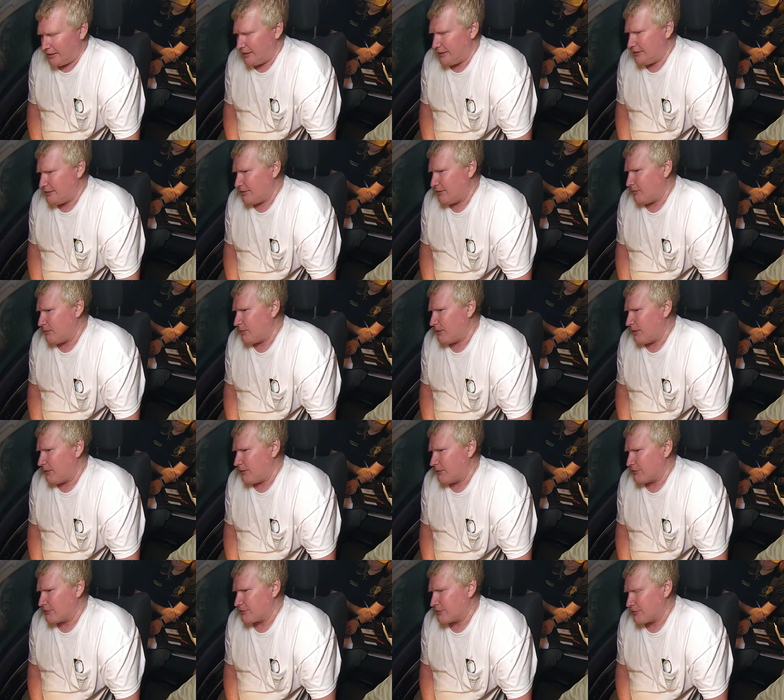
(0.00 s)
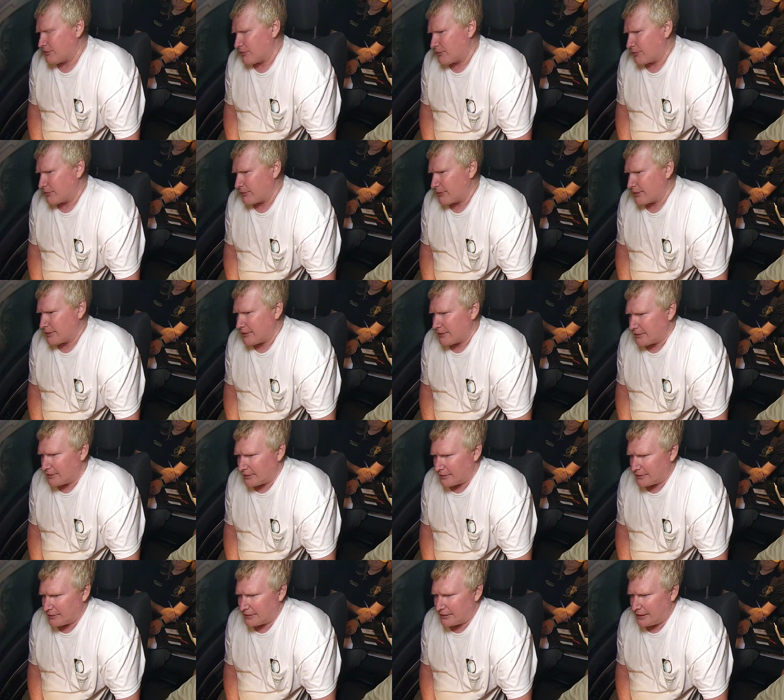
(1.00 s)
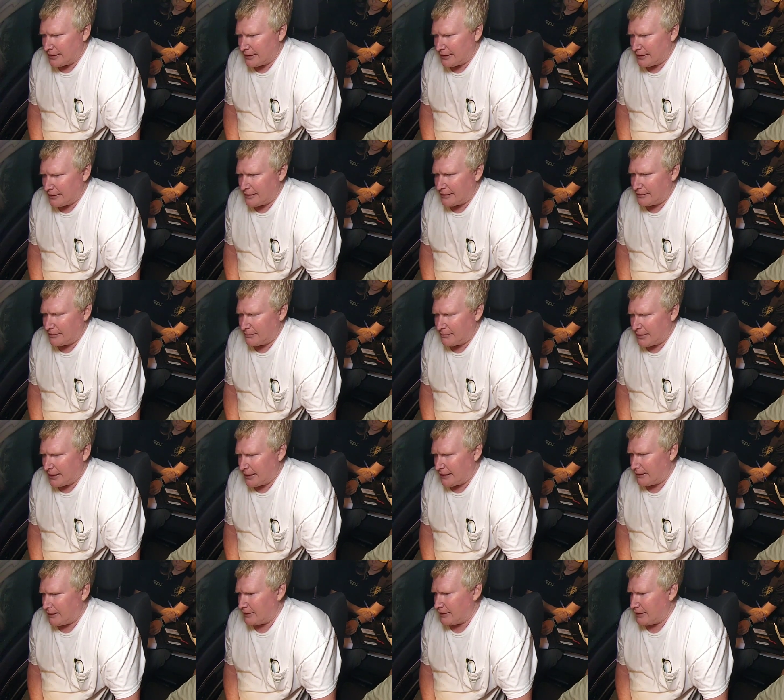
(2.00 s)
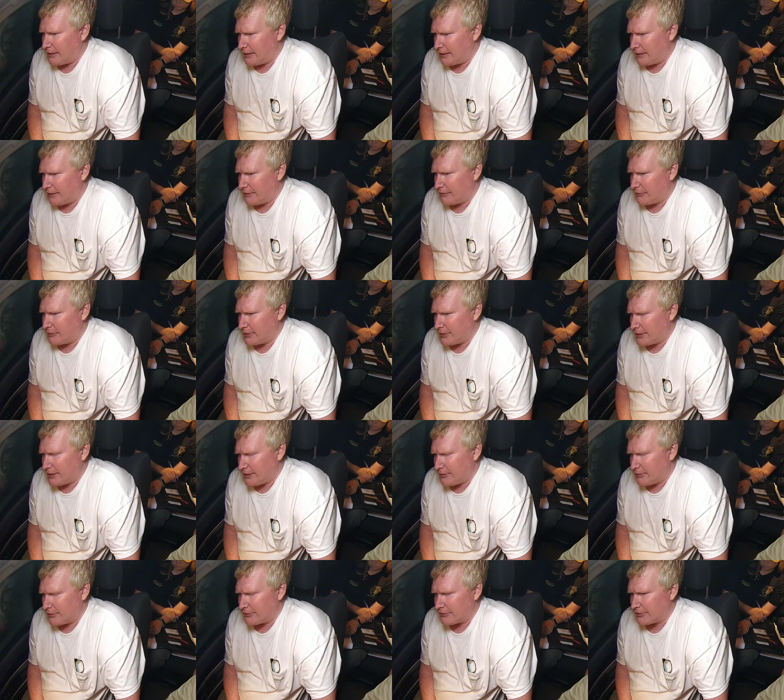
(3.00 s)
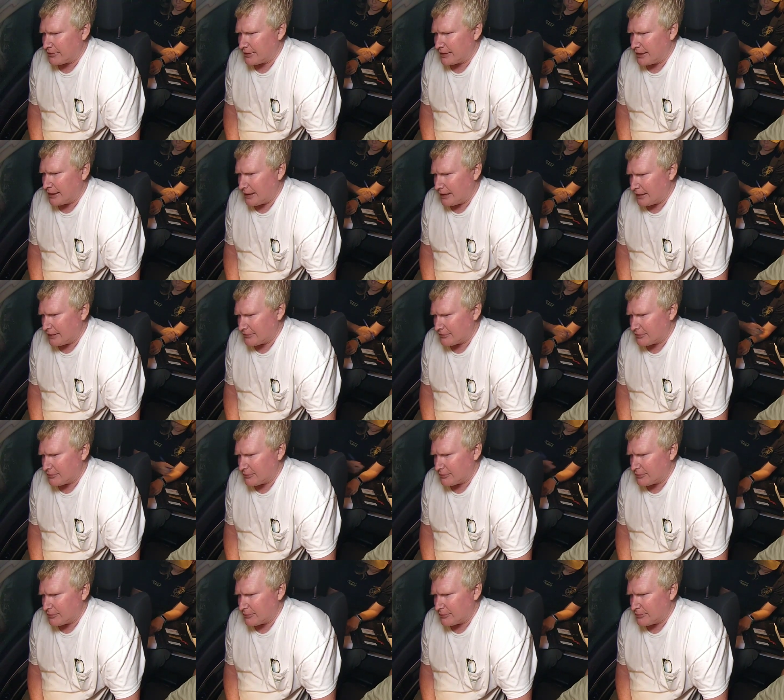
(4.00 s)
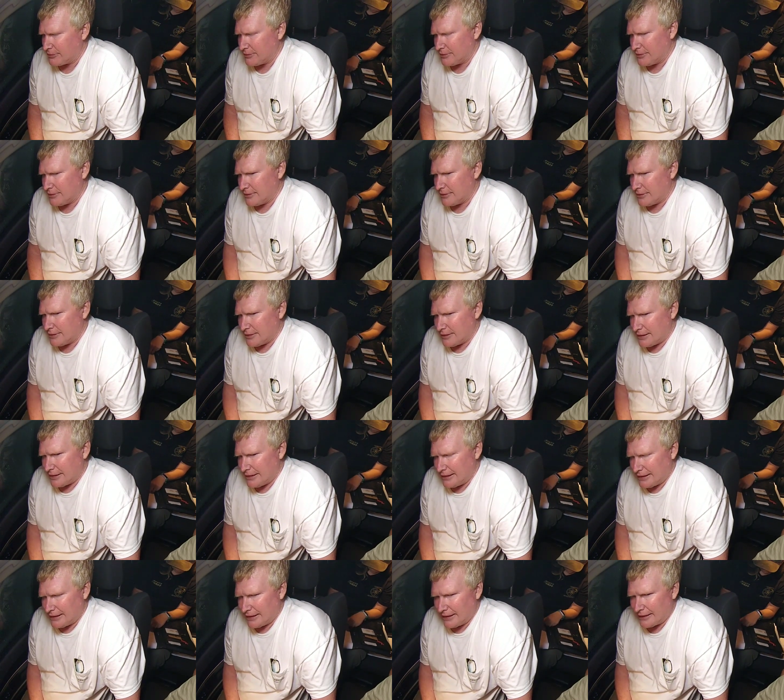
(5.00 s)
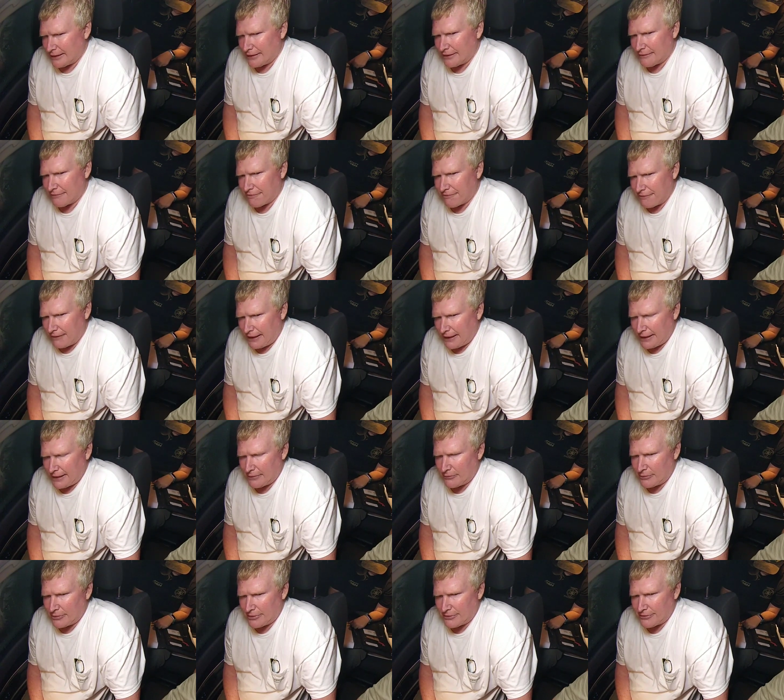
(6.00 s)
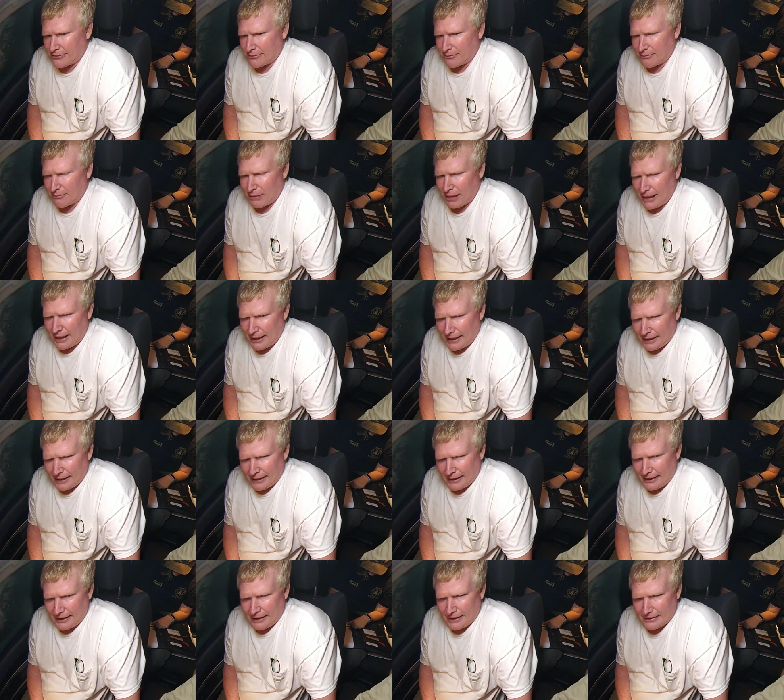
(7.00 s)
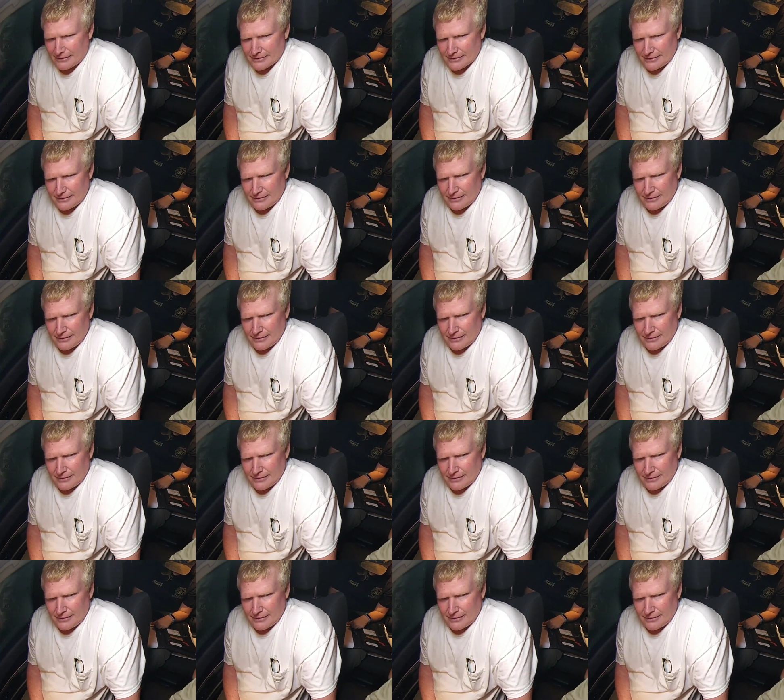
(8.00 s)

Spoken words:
He told Paul a story the other day about how when he was in high school, he got in a fight with some black guys.